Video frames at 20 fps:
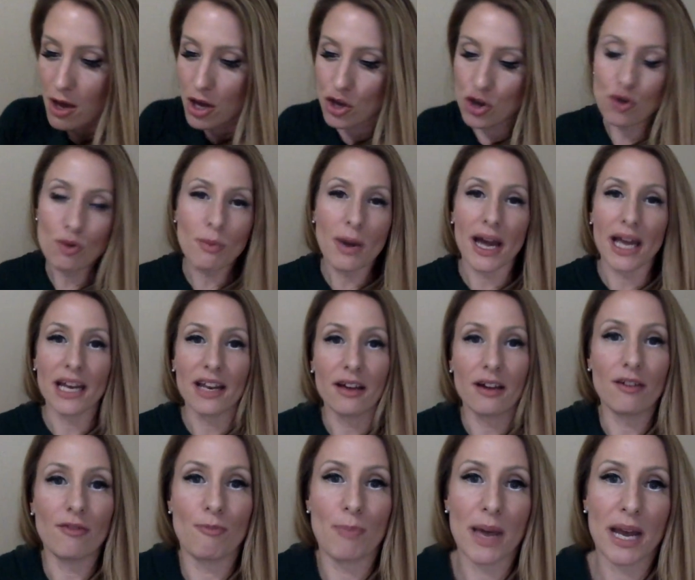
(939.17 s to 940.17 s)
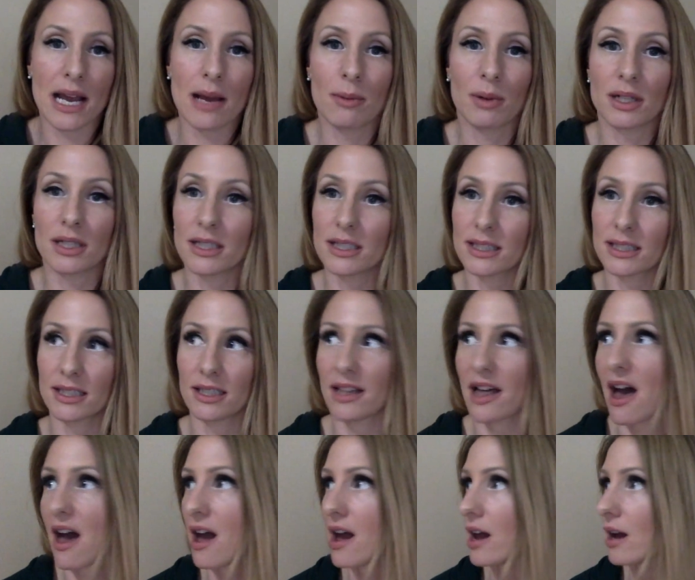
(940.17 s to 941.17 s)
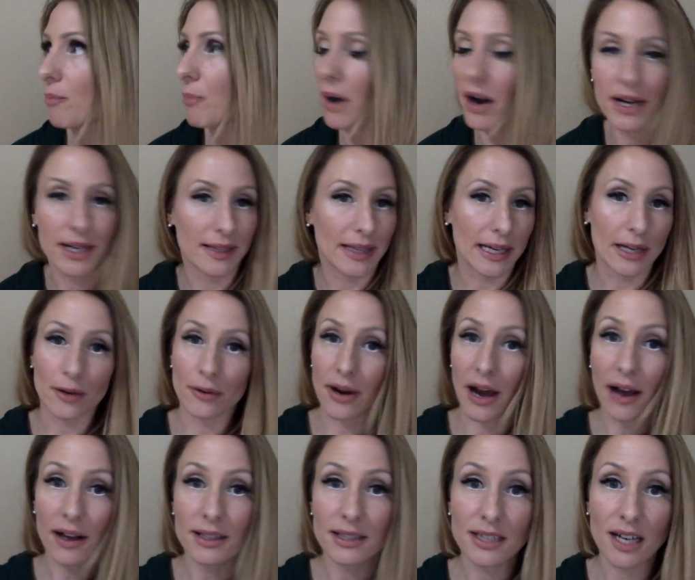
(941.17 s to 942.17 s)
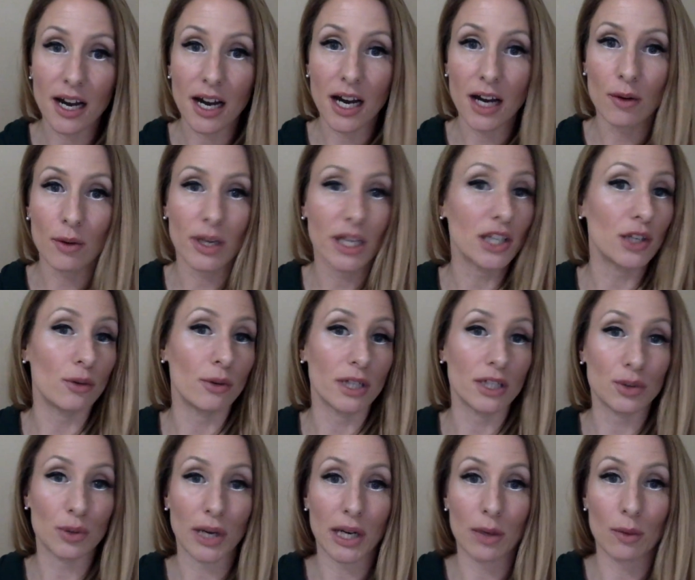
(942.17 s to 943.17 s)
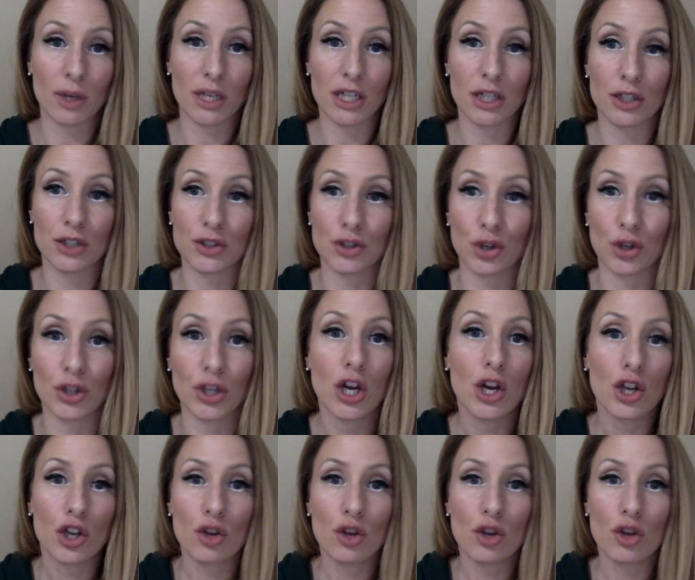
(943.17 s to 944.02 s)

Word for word: You might have been able to like party like a rock star when you were twenty-one years old.